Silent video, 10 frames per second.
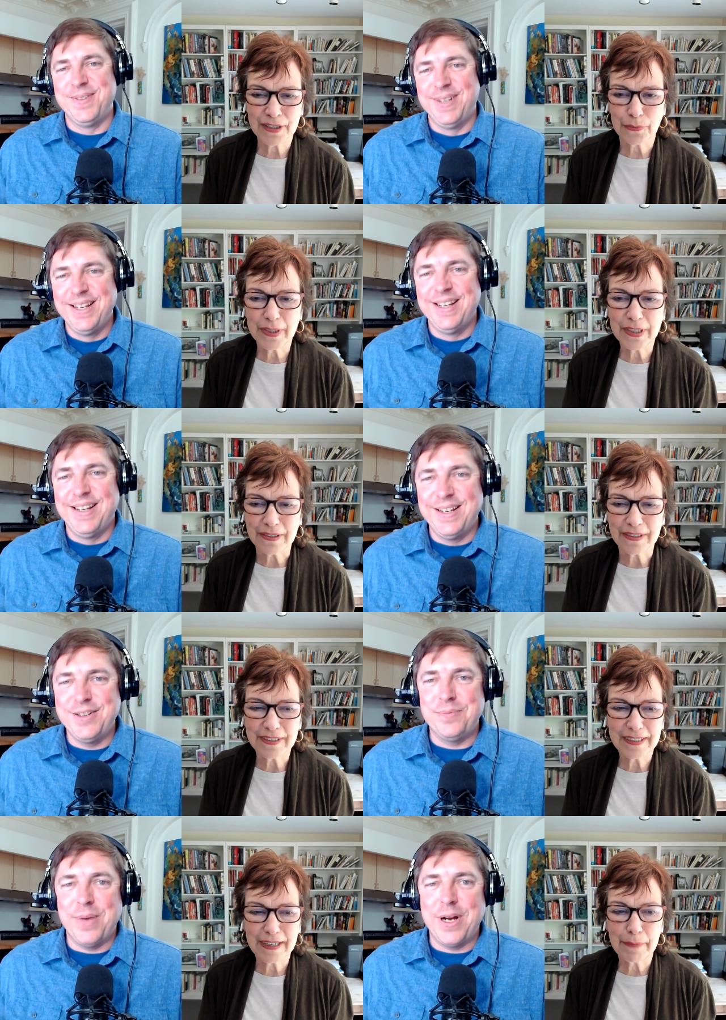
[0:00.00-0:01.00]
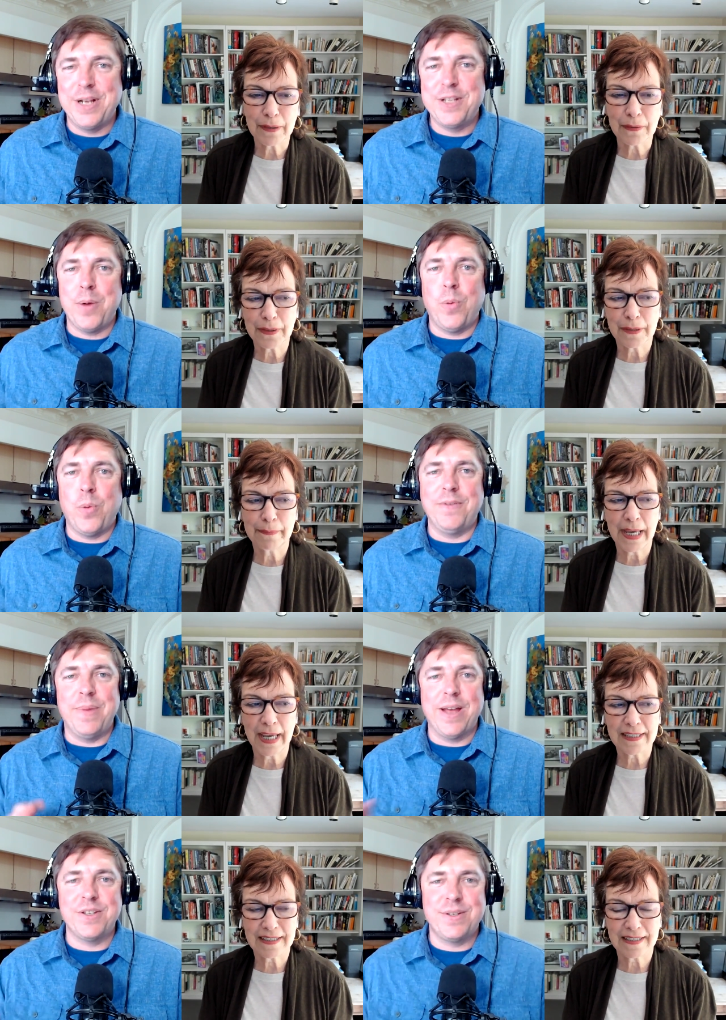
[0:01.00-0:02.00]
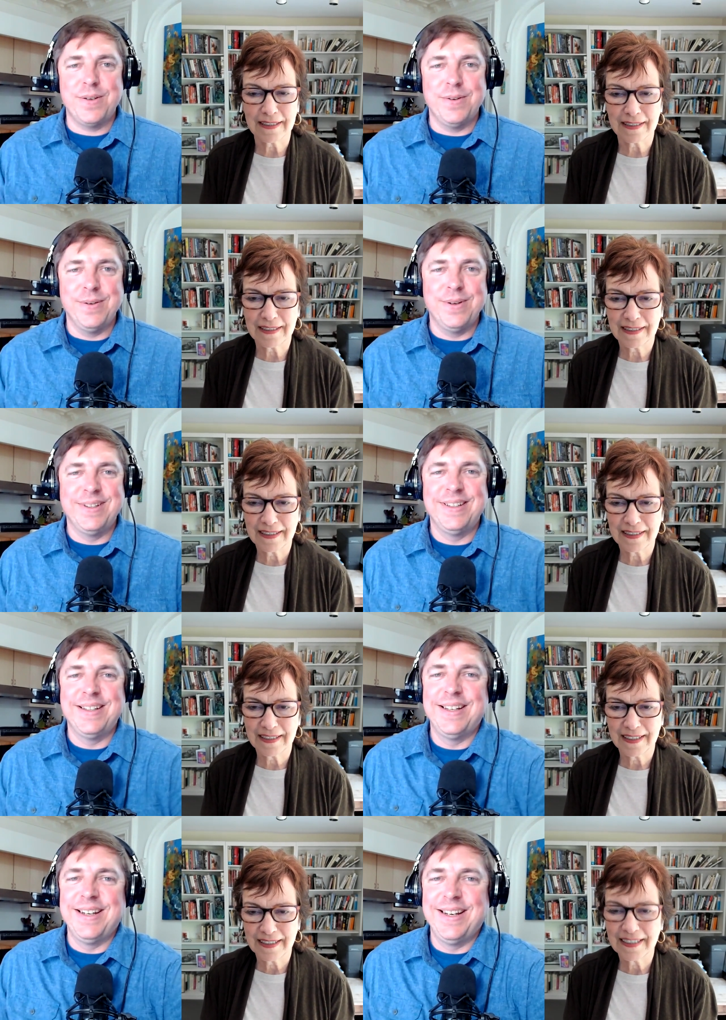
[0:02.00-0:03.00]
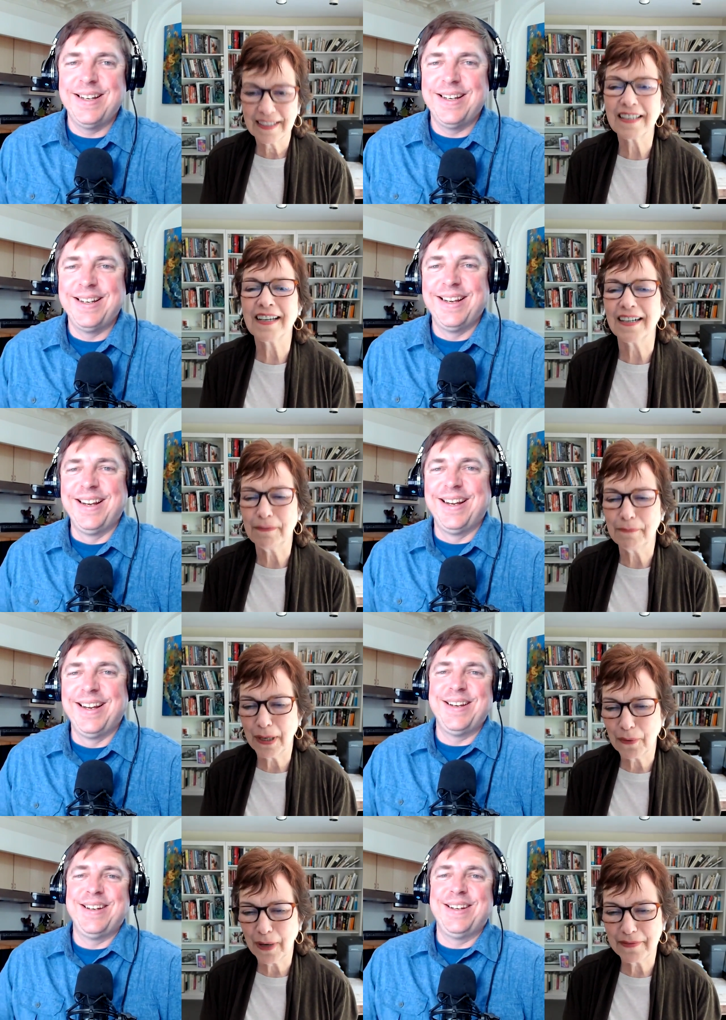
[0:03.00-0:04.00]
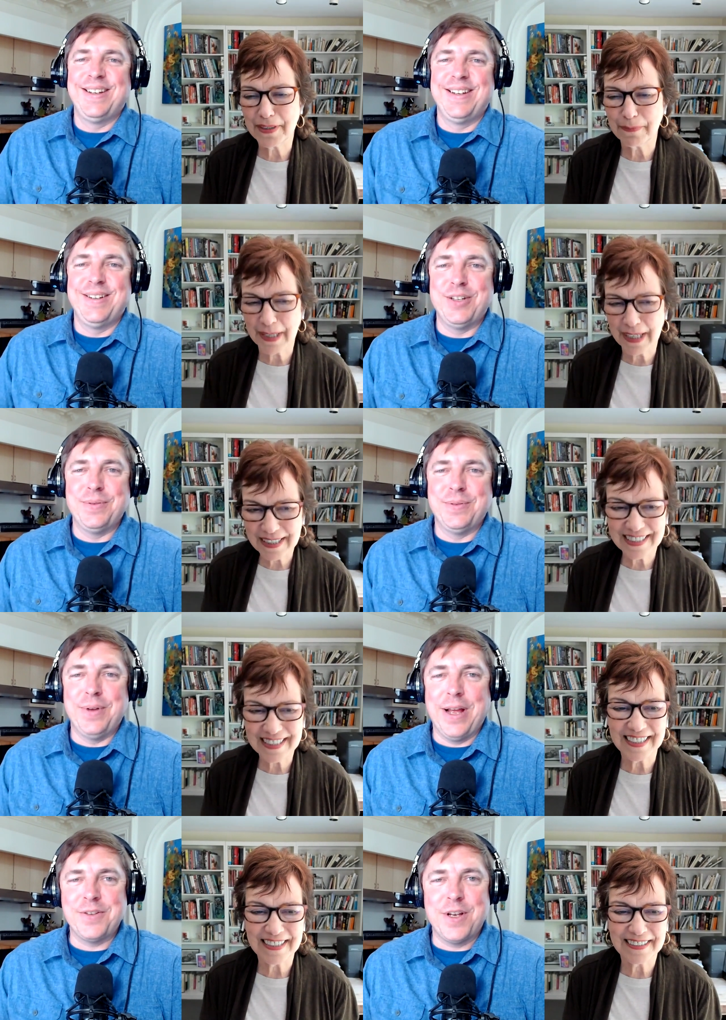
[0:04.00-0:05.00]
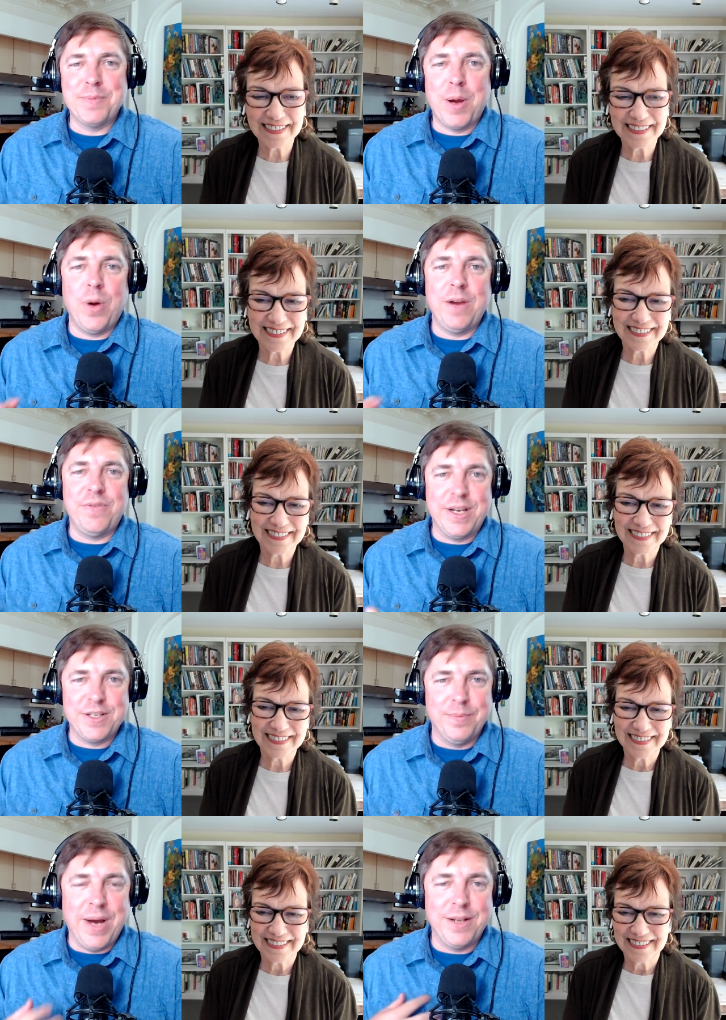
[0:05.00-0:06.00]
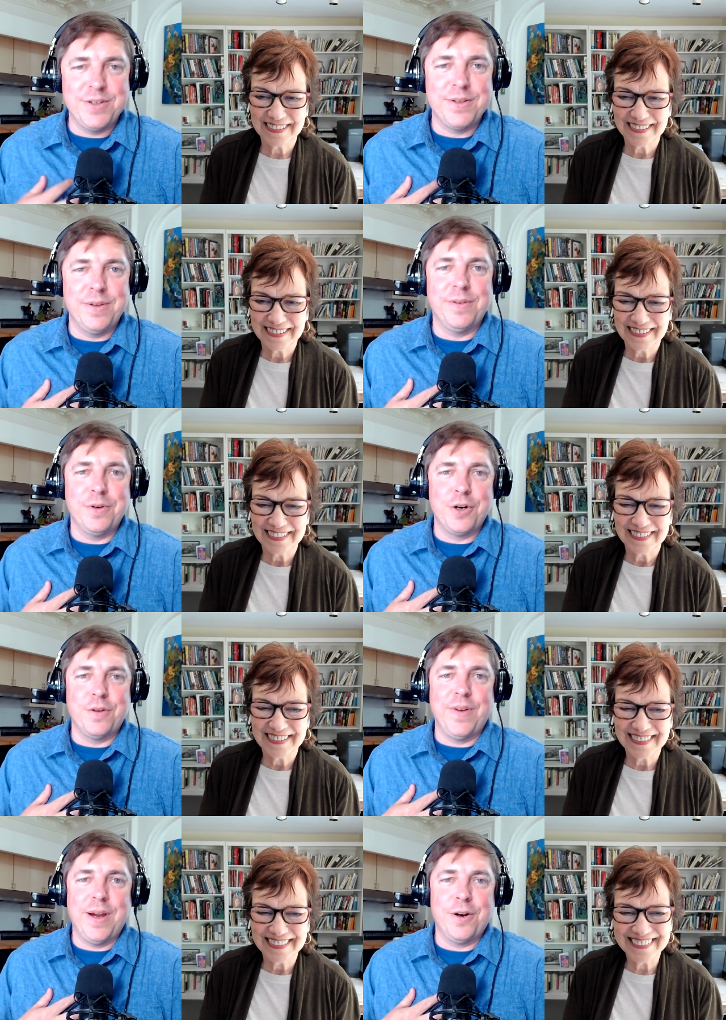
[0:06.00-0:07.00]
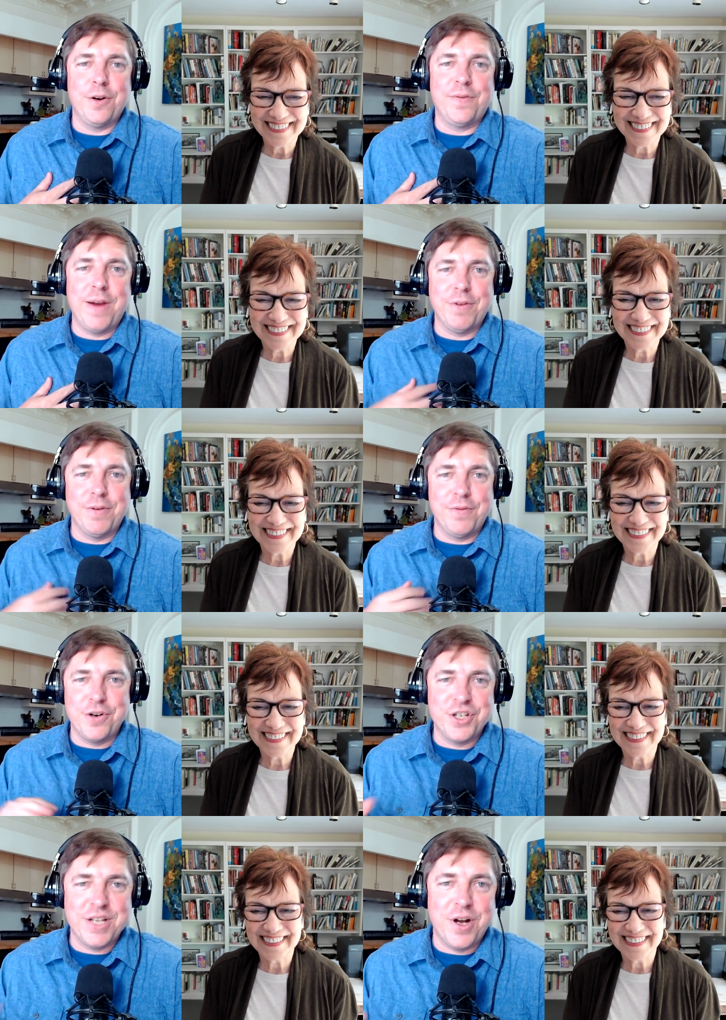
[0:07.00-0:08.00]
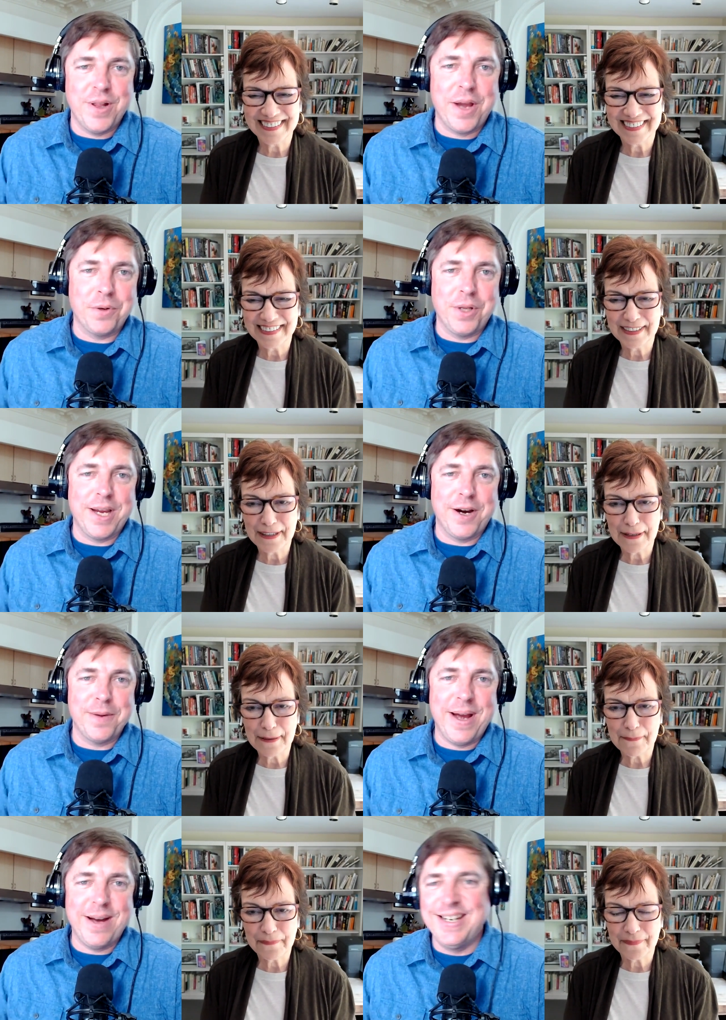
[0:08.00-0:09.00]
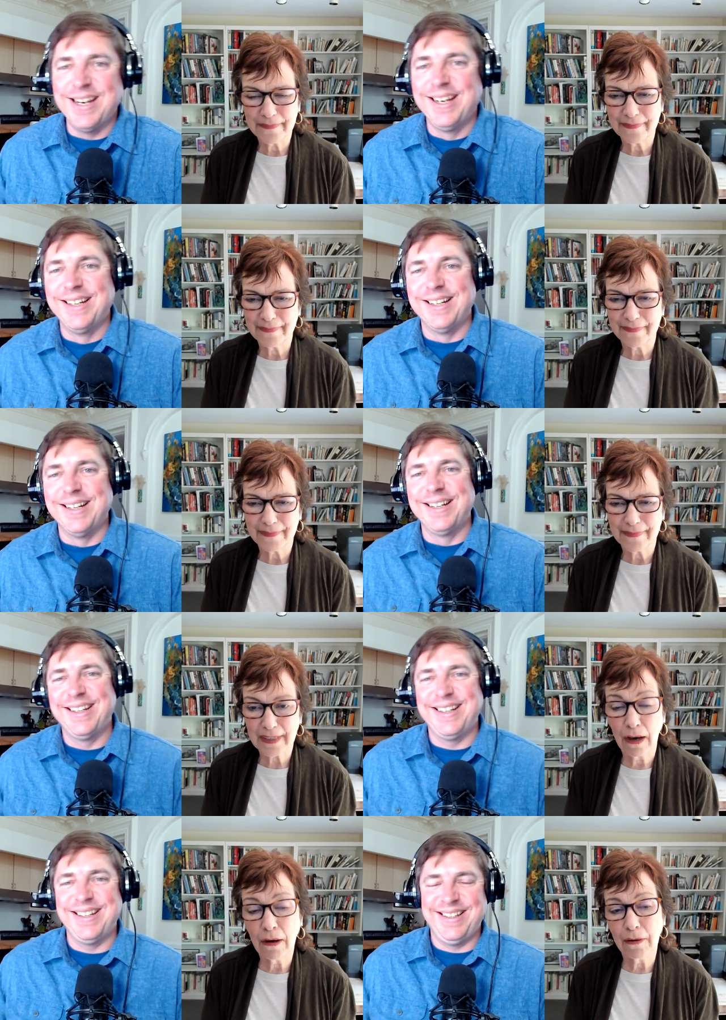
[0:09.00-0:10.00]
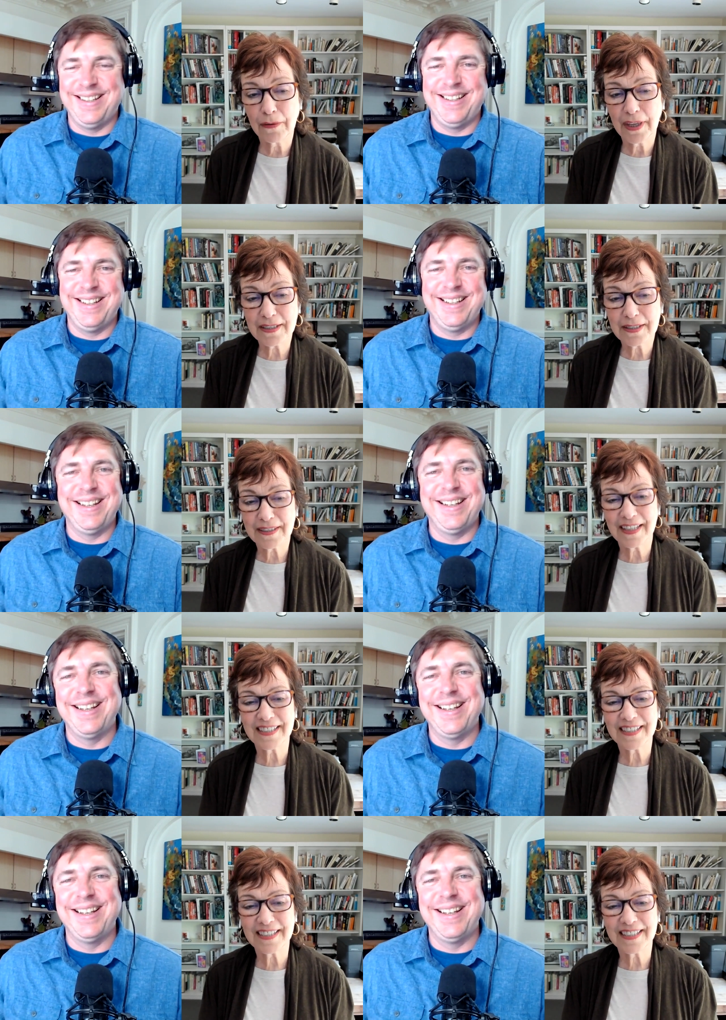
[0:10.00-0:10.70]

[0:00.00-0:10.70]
Speaker 1: as a reader about the best and... Yeah, my wife's best.
Speaker 2: As long as my wife thinks mine's her favorite version, that's all I really care about.
Speaker 1: Oh, that's